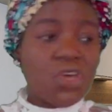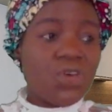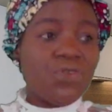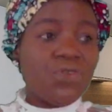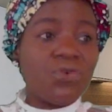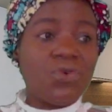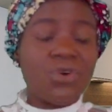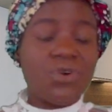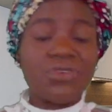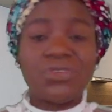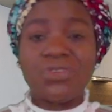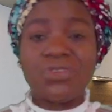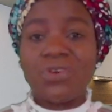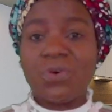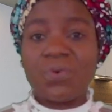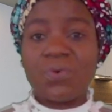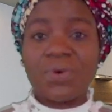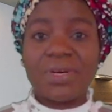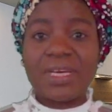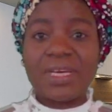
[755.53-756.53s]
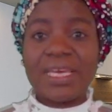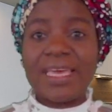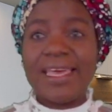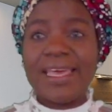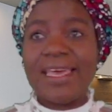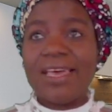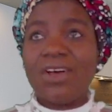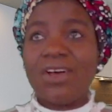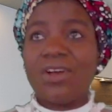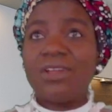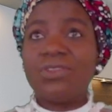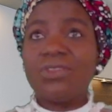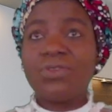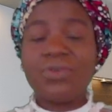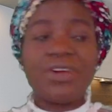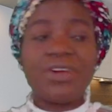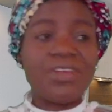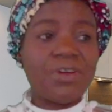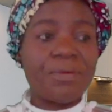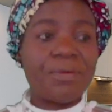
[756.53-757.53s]
You go to your work.
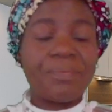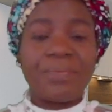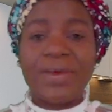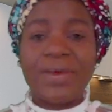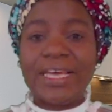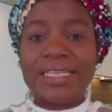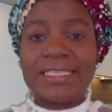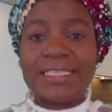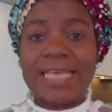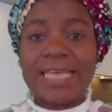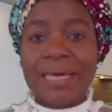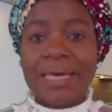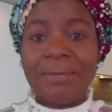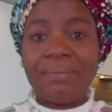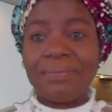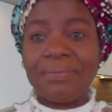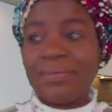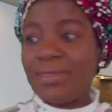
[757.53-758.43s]
During your break time,